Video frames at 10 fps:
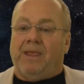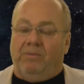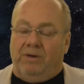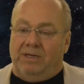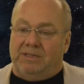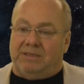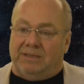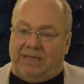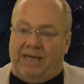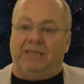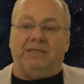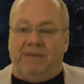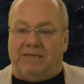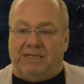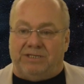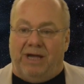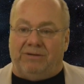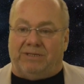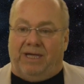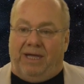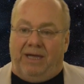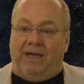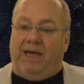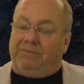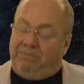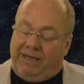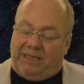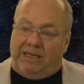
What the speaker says: was getting the message out there and